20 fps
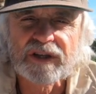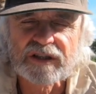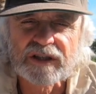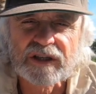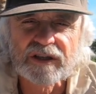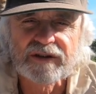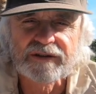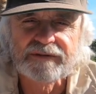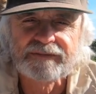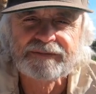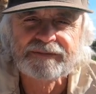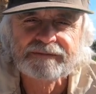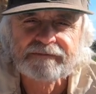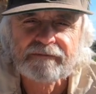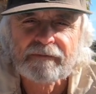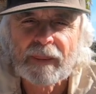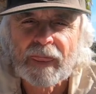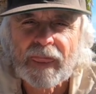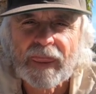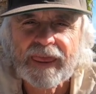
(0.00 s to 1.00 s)
So
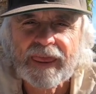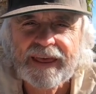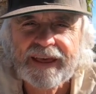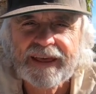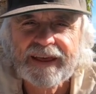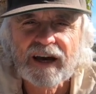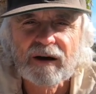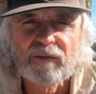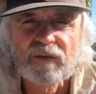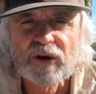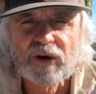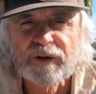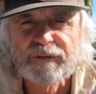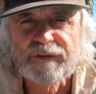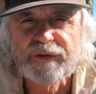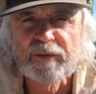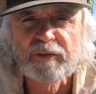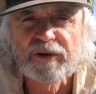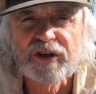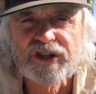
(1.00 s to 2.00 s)
I'm looking
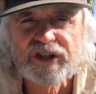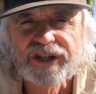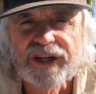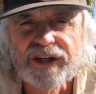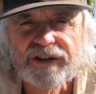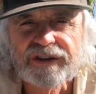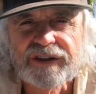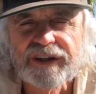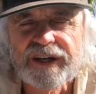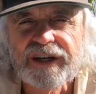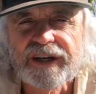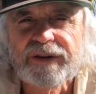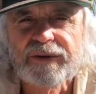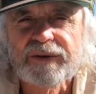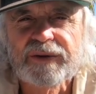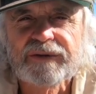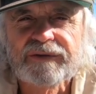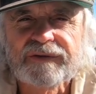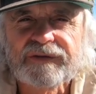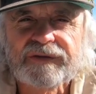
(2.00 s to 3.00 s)
for a bit of shelter then,
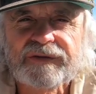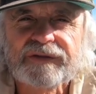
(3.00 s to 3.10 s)
or